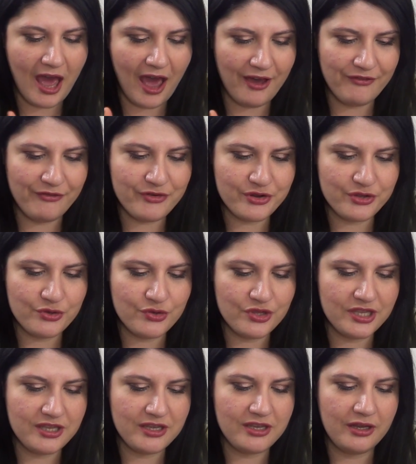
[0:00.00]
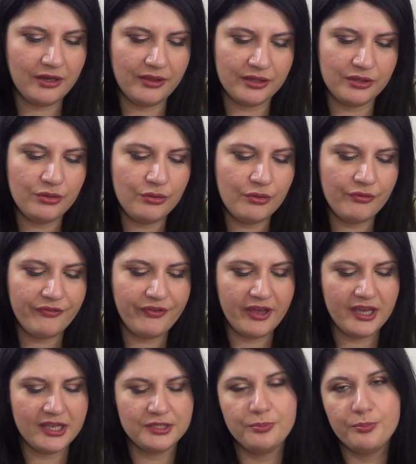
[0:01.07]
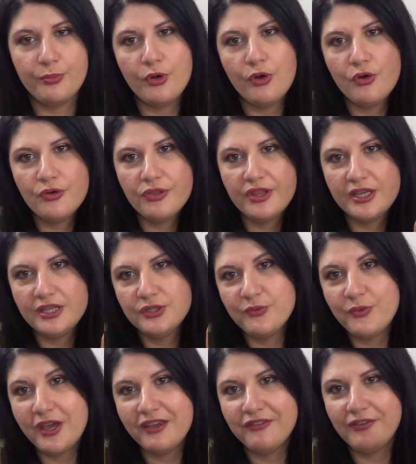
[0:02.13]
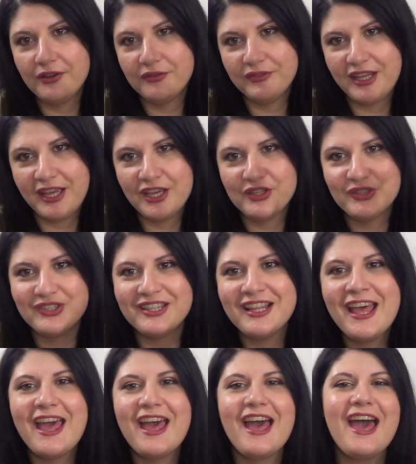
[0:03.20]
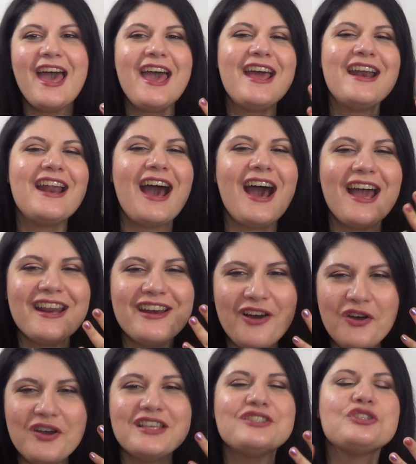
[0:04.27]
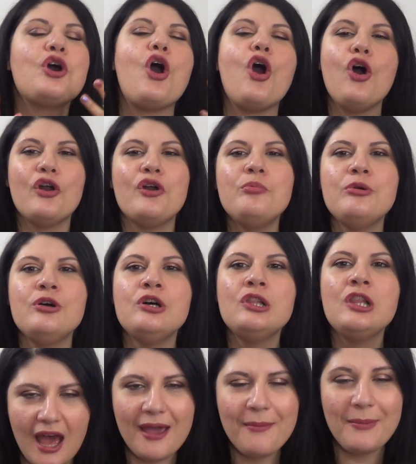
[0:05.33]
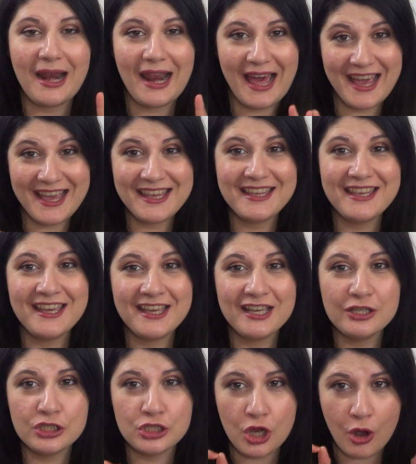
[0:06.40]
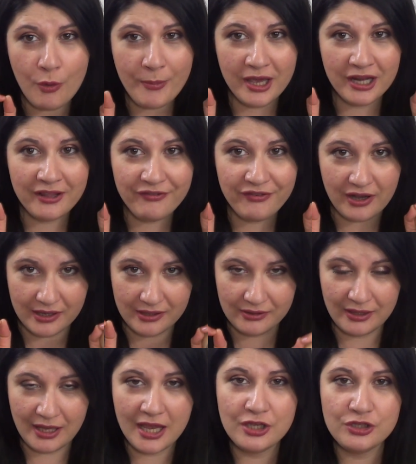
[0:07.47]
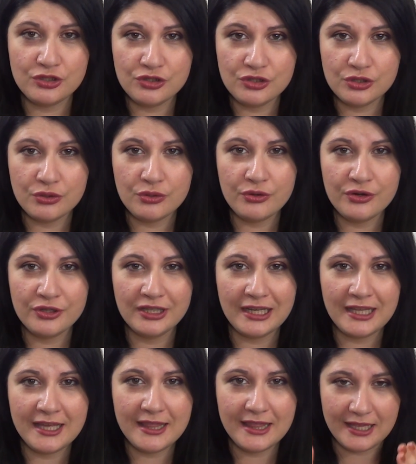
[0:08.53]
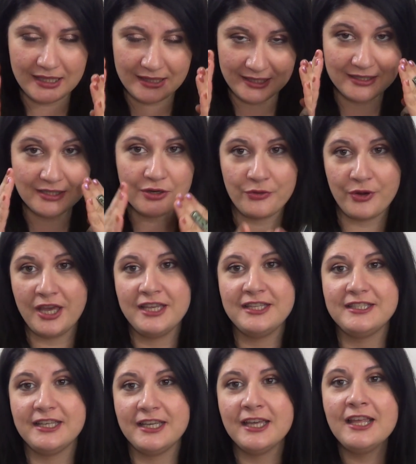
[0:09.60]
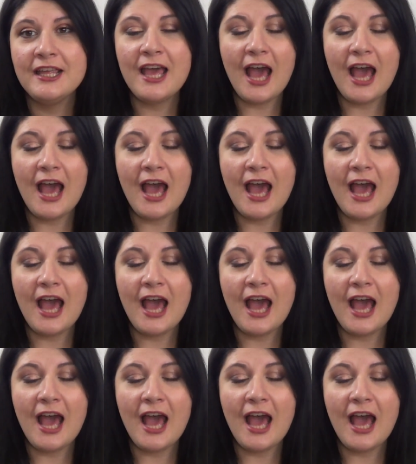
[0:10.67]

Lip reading: have for you here the Too Faced Born This Way foundation. And I know it's horrible. I'm liking so many foundations currently that it's crazy.